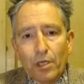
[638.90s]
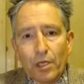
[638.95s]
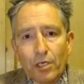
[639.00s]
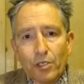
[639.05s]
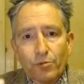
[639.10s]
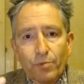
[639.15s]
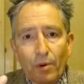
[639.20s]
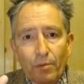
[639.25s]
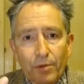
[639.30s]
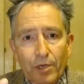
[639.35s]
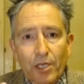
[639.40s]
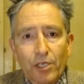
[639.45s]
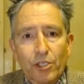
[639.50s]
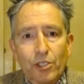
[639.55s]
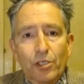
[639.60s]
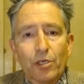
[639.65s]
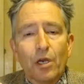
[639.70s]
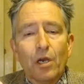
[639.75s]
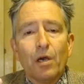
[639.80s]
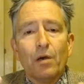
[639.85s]
population
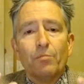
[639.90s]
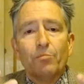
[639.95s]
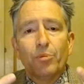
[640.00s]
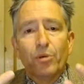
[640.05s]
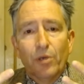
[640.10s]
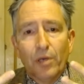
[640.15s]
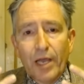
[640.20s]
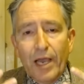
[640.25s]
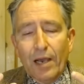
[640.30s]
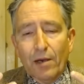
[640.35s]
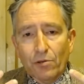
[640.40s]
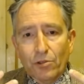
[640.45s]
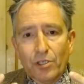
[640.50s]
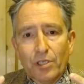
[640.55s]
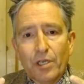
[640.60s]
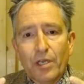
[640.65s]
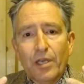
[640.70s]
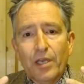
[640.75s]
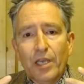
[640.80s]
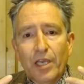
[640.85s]
pull out,
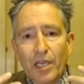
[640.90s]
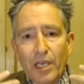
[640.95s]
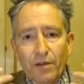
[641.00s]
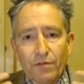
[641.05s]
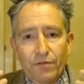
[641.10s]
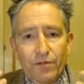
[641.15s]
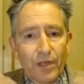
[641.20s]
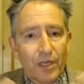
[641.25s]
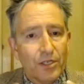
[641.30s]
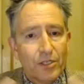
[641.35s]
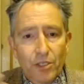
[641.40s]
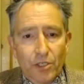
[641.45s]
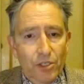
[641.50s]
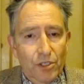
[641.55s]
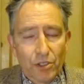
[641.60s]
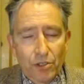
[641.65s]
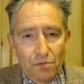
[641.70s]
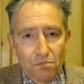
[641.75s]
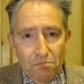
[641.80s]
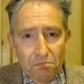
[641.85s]
if they just
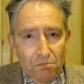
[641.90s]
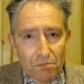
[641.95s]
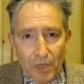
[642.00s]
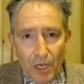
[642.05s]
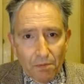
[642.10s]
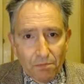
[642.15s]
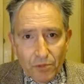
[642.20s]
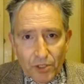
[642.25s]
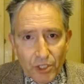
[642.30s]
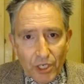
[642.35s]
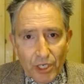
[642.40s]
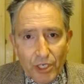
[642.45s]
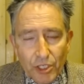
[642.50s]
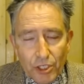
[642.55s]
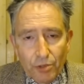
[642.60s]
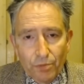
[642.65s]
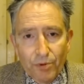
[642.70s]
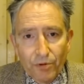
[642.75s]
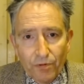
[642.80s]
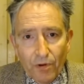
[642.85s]
cease to
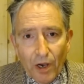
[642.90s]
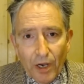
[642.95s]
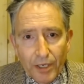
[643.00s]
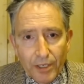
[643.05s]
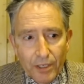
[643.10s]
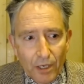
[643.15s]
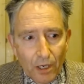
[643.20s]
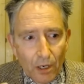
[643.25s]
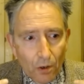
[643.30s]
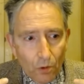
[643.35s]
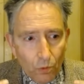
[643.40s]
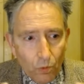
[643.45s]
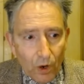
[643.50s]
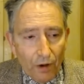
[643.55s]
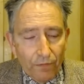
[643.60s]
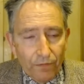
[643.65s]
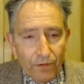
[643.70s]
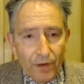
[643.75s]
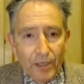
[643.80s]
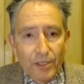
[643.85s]
provide
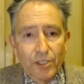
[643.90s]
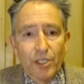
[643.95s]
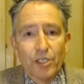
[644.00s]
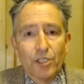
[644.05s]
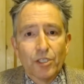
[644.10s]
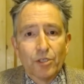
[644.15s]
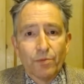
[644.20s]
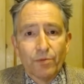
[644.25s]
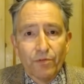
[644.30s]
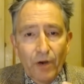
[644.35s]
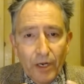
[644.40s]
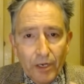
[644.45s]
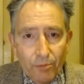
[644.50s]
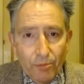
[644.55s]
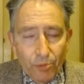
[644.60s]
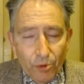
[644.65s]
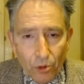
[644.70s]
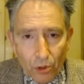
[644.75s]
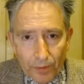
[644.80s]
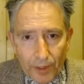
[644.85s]
welfare, cease to provide
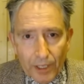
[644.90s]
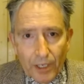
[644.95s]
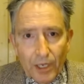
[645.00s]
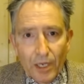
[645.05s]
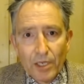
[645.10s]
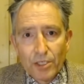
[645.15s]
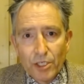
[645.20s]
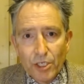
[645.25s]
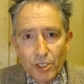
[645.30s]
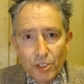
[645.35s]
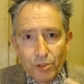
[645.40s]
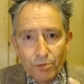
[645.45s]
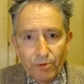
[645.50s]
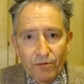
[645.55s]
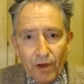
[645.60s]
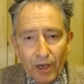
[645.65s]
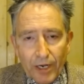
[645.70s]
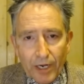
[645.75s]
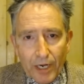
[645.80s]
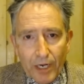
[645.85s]
employment, cease to
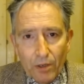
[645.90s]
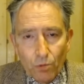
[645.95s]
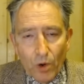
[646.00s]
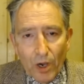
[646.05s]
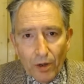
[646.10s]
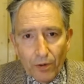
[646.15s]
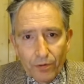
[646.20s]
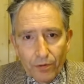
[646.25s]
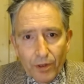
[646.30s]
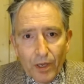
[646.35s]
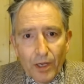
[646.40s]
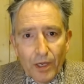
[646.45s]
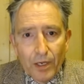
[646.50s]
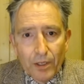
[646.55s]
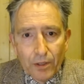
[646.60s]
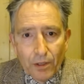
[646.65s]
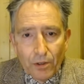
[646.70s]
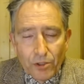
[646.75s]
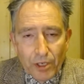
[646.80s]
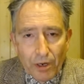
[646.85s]
provide any wealth in
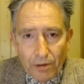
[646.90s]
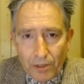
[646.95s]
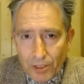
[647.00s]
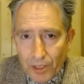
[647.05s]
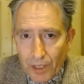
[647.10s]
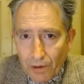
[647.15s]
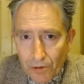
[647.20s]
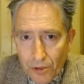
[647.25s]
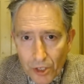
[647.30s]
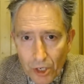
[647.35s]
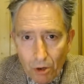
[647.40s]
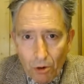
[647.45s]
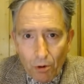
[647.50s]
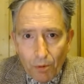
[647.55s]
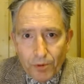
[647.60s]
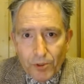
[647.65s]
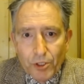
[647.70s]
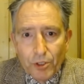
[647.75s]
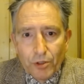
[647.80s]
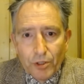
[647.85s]
those areas? There are no
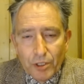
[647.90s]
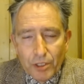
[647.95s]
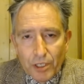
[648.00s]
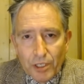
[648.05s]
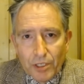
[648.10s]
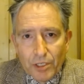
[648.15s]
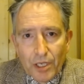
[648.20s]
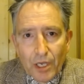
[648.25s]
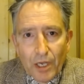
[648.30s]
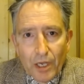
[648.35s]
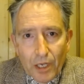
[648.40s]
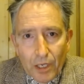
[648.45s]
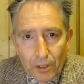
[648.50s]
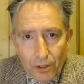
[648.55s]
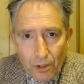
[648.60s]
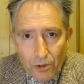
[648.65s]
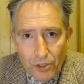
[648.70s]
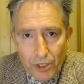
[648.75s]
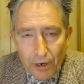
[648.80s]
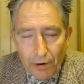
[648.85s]
opportunities in
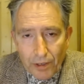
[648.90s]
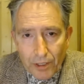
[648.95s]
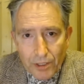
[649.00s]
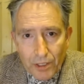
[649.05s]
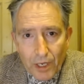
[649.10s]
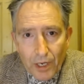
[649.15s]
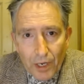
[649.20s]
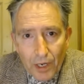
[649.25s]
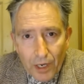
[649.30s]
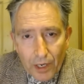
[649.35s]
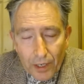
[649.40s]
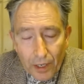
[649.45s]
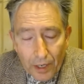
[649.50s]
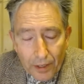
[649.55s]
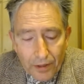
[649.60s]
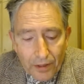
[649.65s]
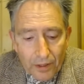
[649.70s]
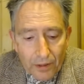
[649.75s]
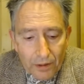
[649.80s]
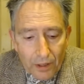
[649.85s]
those areas. And I
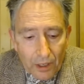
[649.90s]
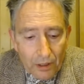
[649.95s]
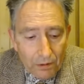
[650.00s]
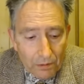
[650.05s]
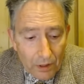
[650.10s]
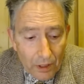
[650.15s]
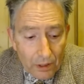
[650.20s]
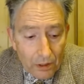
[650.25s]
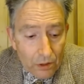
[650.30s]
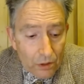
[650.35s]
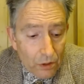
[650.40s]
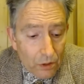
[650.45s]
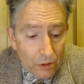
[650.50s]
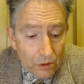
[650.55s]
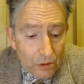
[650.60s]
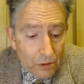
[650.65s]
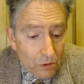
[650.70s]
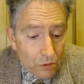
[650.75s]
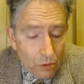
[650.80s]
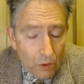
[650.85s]
think they could
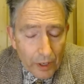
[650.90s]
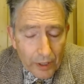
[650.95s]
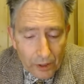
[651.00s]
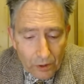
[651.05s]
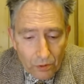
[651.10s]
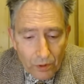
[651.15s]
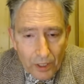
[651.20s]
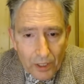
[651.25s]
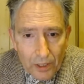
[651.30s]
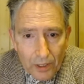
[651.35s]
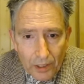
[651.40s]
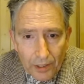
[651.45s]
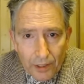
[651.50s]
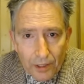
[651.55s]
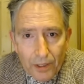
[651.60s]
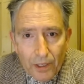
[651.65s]
quite quickly